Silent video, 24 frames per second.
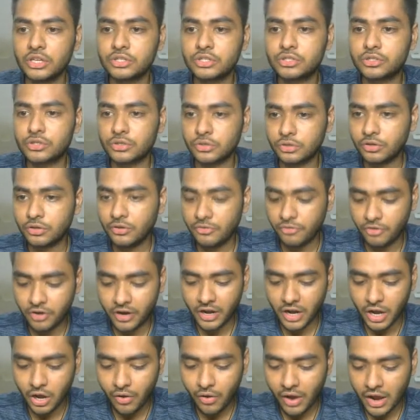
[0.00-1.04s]
So for
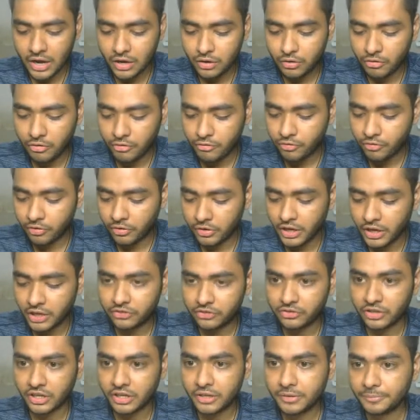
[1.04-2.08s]
now I'll go for
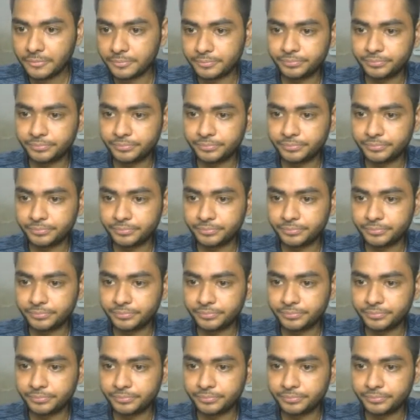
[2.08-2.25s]
HR.